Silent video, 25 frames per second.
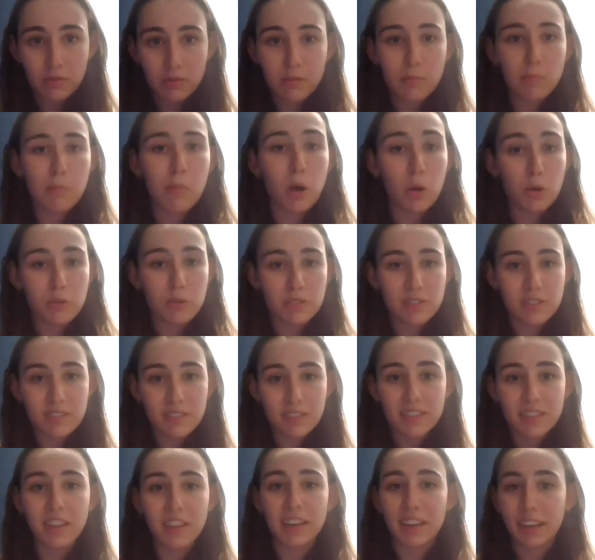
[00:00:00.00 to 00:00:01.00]
Most,
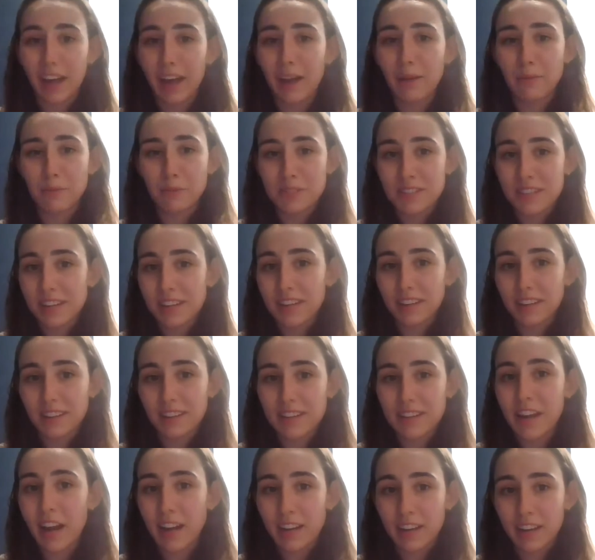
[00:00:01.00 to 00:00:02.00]
like I would say
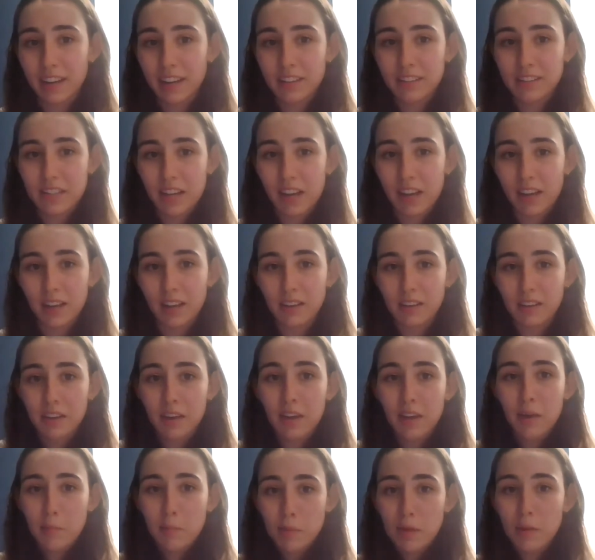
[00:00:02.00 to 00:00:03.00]
9 out of 10
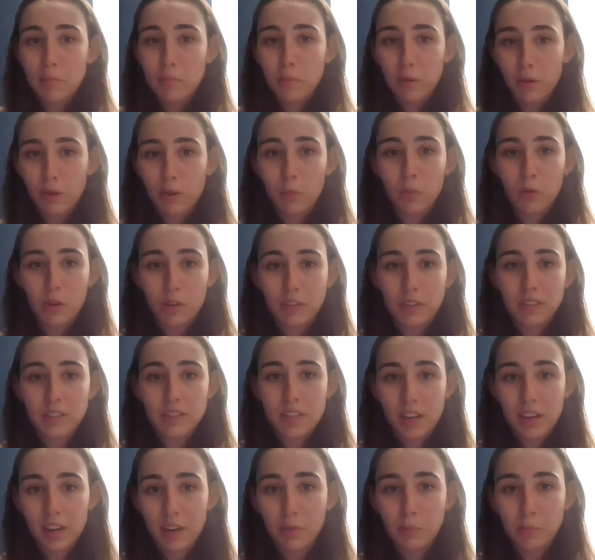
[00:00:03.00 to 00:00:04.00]
people are willing to
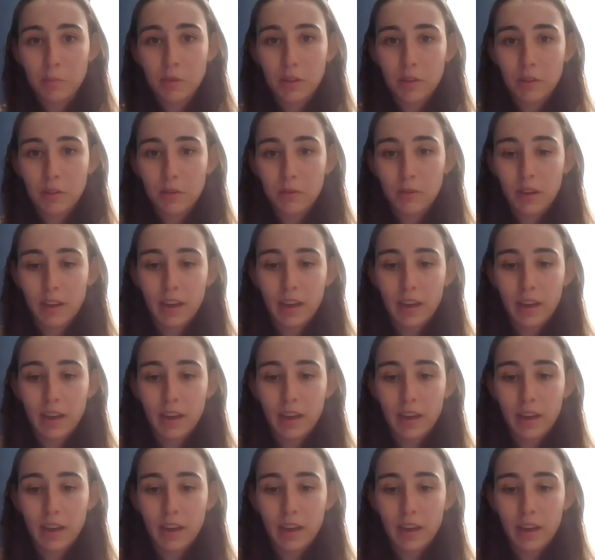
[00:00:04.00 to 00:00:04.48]
help you.